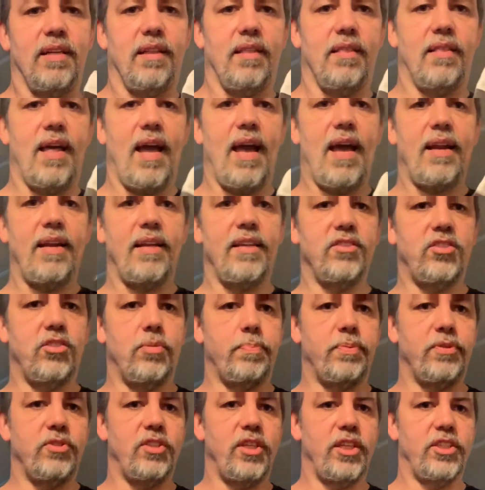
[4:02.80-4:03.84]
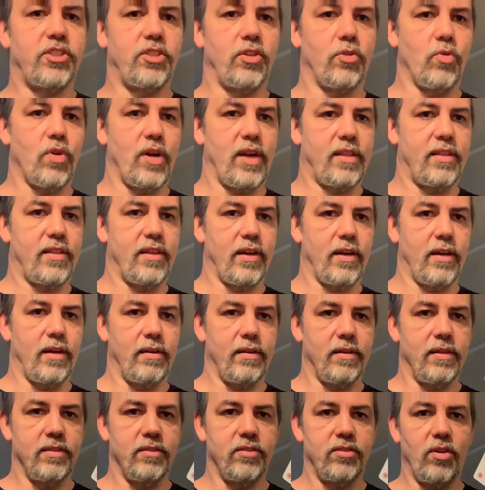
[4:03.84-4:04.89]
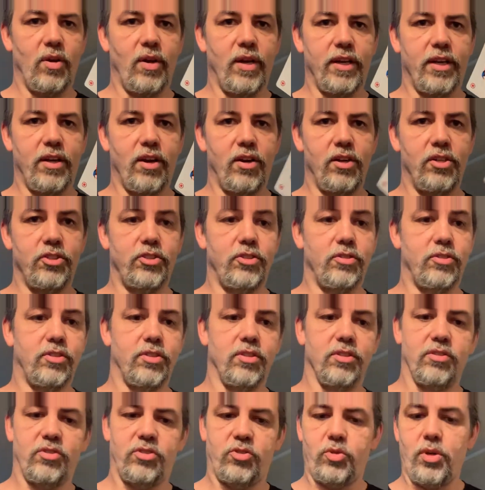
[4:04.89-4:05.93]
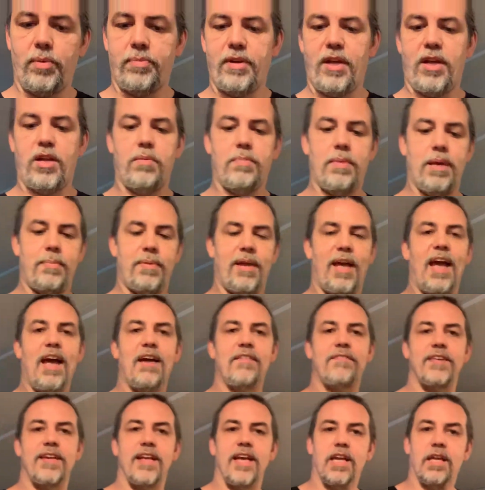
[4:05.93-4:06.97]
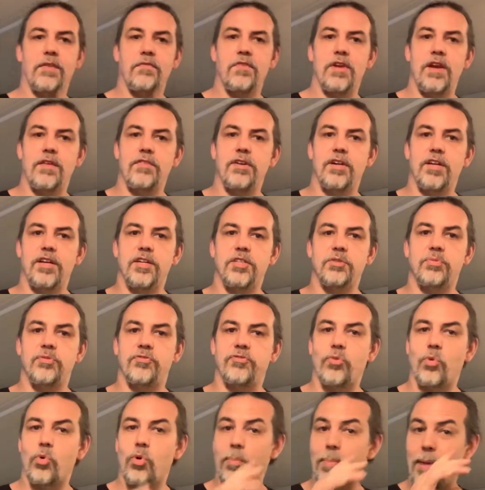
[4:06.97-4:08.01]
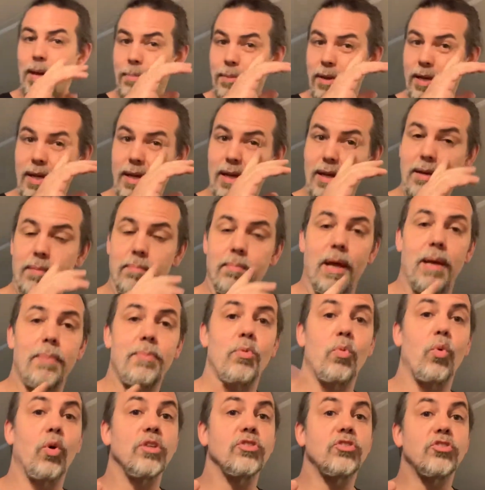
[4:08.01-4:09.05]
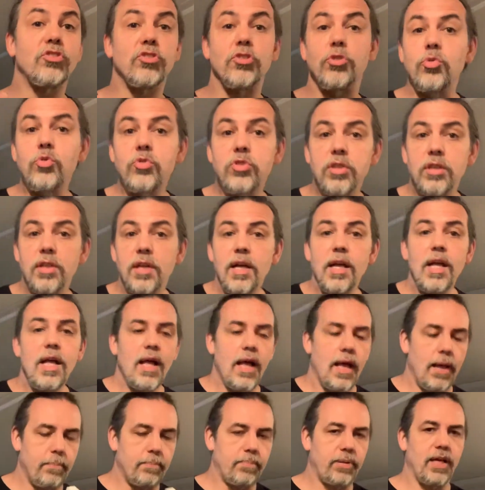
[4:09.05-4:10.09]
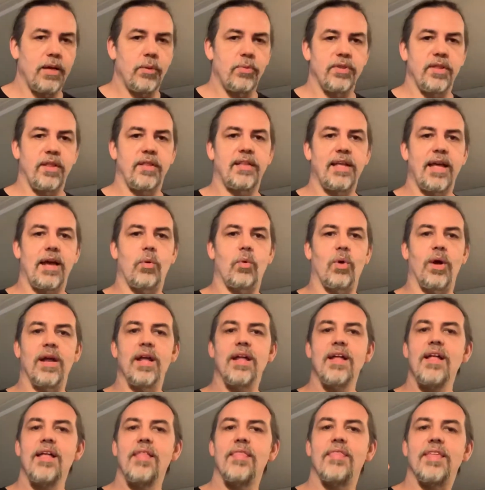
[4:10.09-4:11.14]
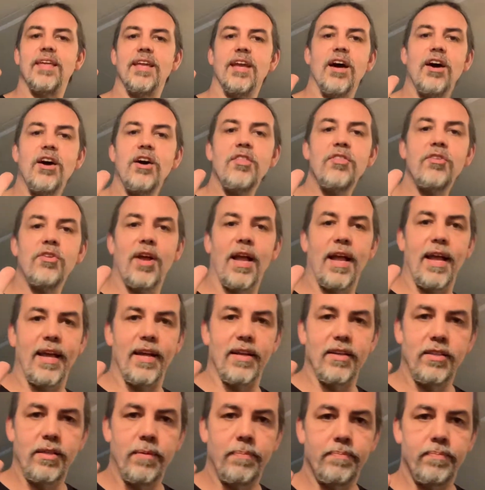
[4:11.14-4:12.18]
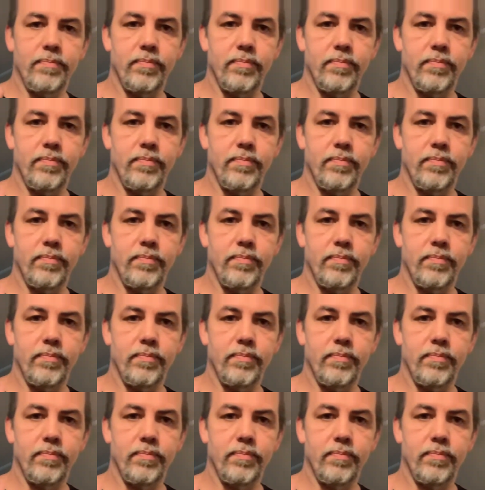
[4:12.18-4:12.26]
that is the position right there. So I encourage you to strip down to maybe half a deck if you've never done this before, maybe one suit, and play with it that way. The other hand,